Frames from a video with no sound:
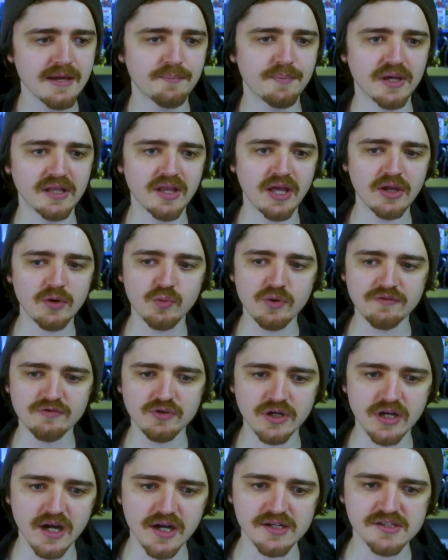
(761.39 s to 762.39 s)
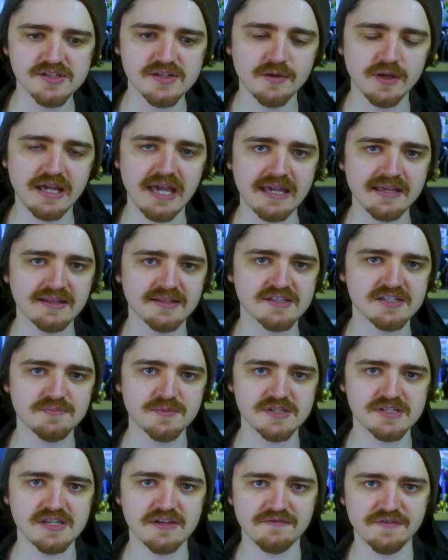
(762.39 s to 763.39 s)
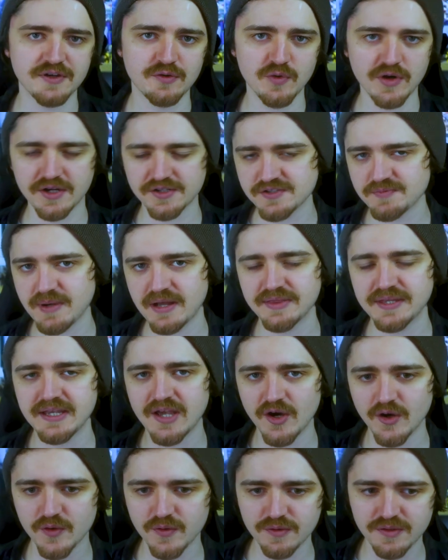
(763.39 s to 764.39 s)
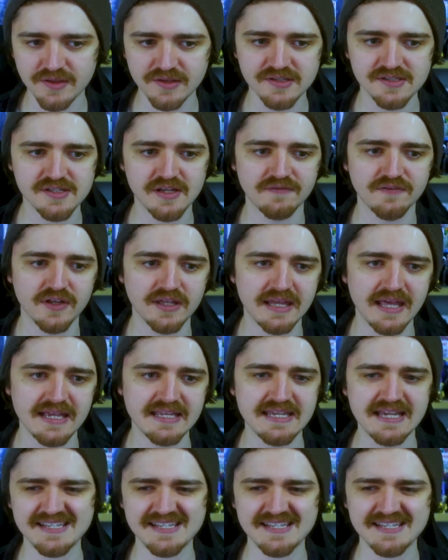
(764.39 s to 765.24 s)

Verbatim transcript: But like with regards to Caitlin's specific words about the oath and stuff like that,